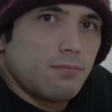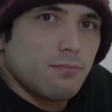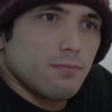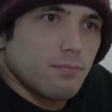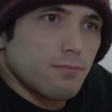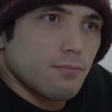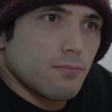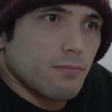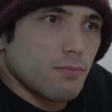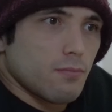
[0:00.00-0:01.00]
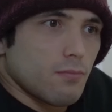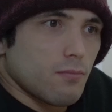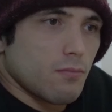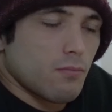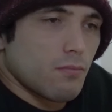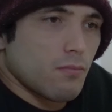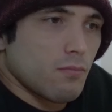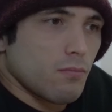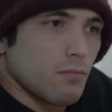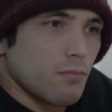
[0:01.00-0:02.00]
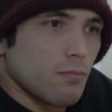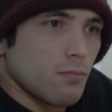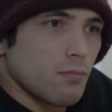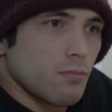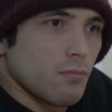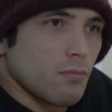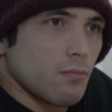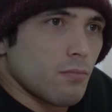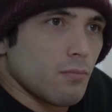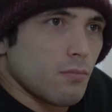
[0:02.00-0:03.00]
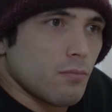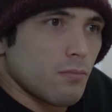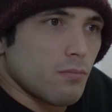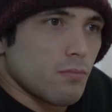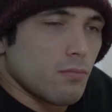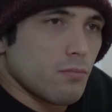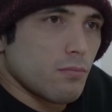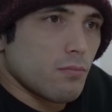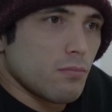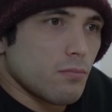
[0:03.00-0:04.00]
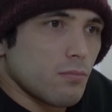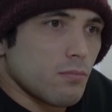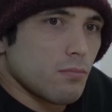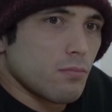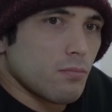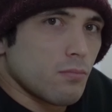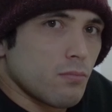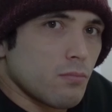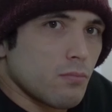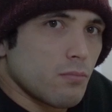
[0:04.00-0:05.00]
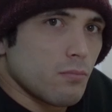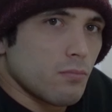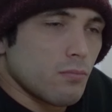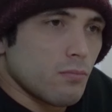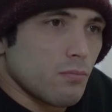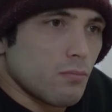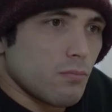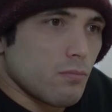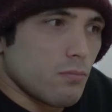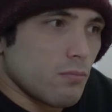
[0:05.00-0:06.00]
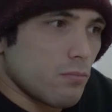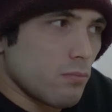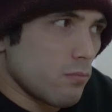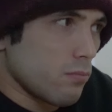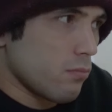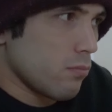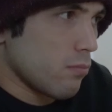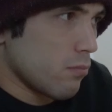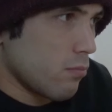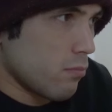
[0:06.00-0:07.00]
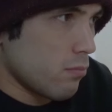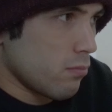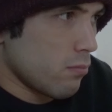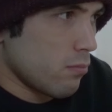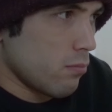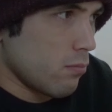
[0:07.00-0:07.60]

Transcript: No words are spoken by the person on screen.